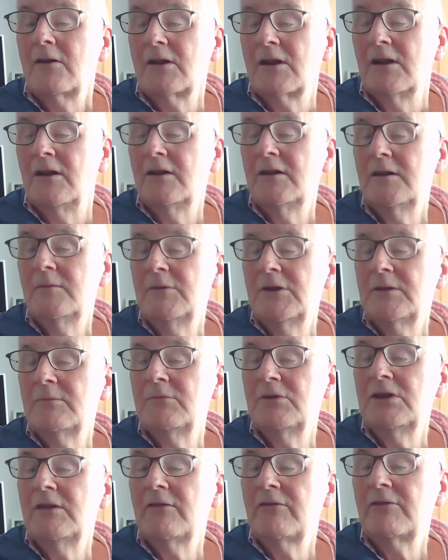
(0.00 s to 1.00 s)
Come at
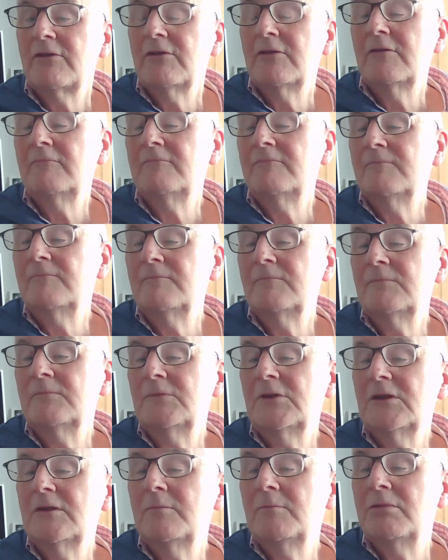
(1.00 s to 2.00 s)
me from
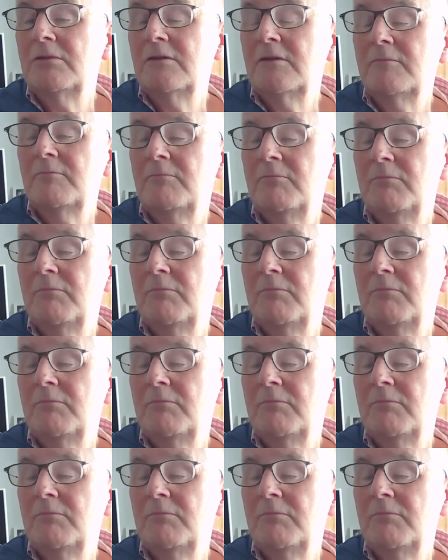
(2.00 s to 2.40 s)
up above.